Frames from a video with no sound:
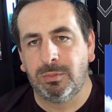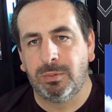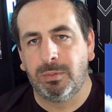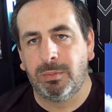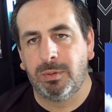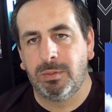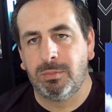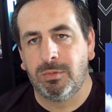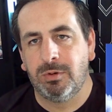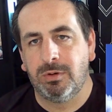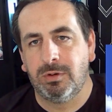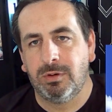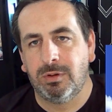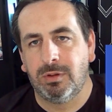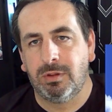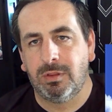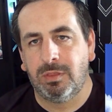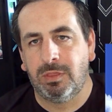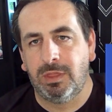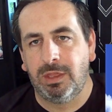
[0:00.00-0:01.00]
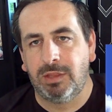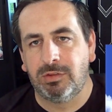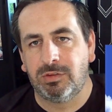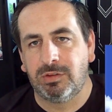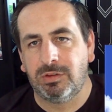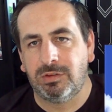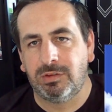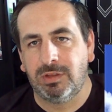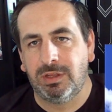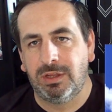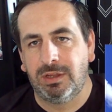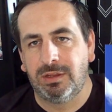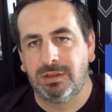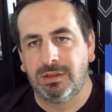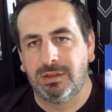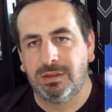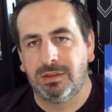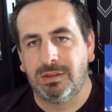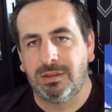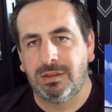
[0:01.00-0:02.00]
up a bit more. This, you see
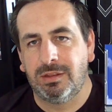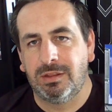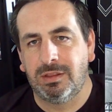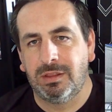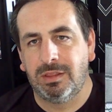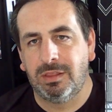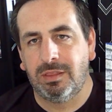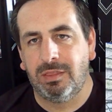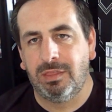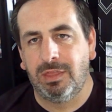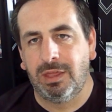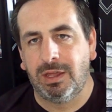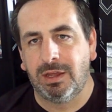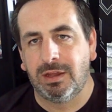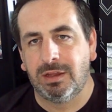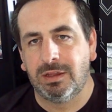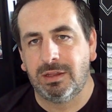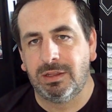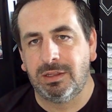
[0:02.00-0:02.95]
it? That